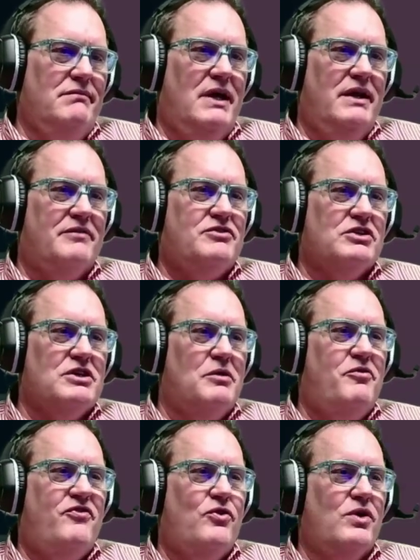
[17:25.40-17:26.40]
enough to
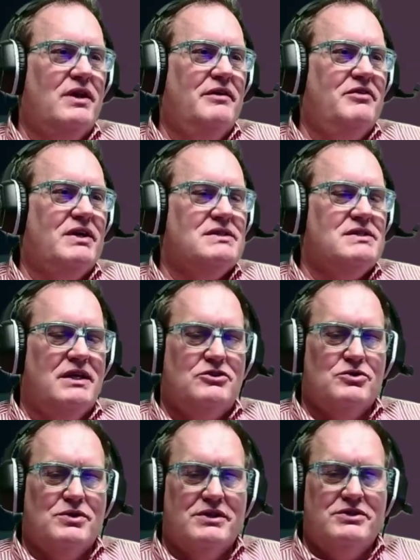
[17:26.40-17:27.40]
afford living in St.
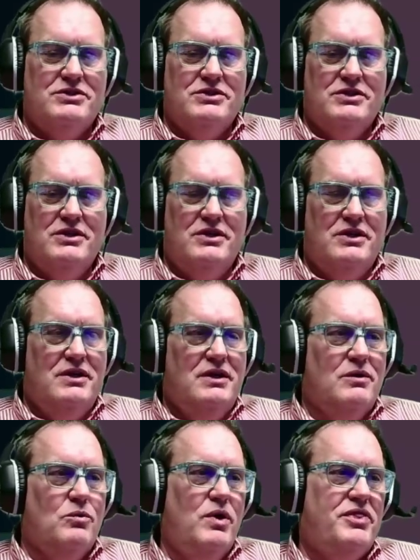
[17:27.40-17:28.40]
George
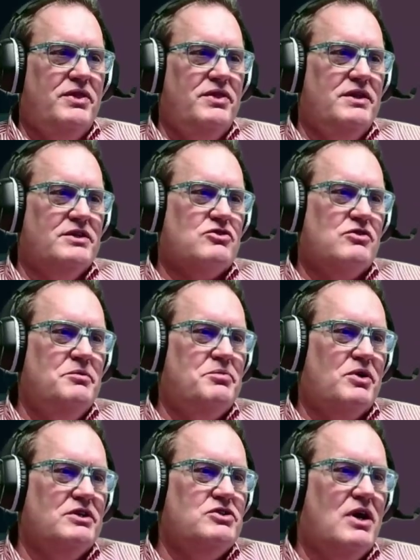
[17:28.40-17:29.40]
with the screen
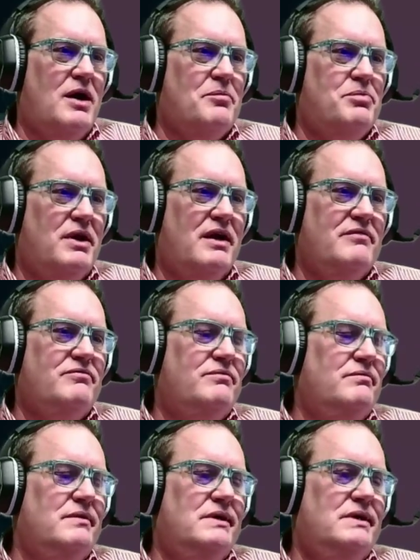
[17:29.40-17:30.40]
printing shop. And I
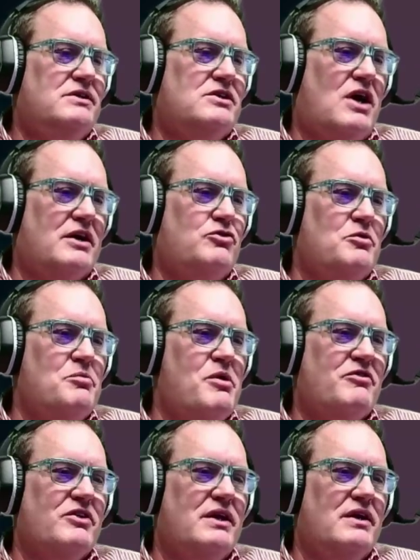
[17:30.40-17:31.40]
talked to him
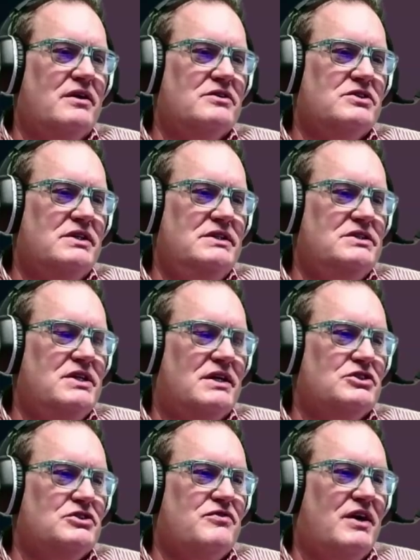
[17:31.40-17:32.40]
over the years, and he's done
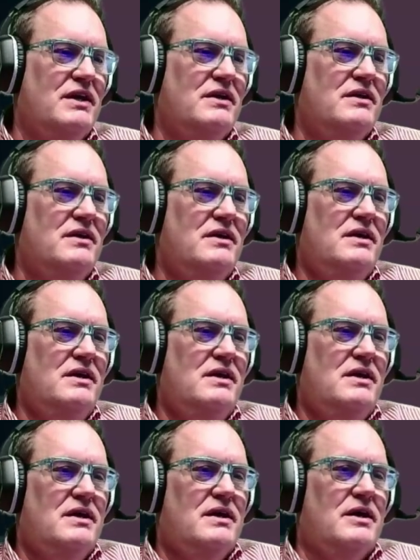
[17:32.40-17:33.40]
just fine.
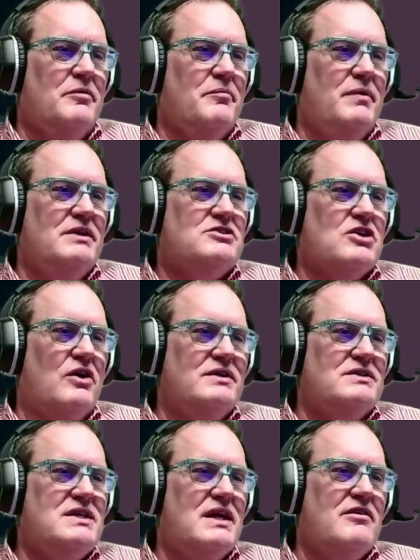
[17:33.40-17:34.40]
And so
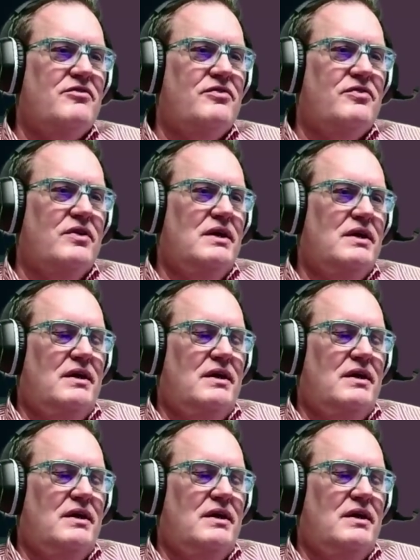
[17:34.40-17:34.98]
instead of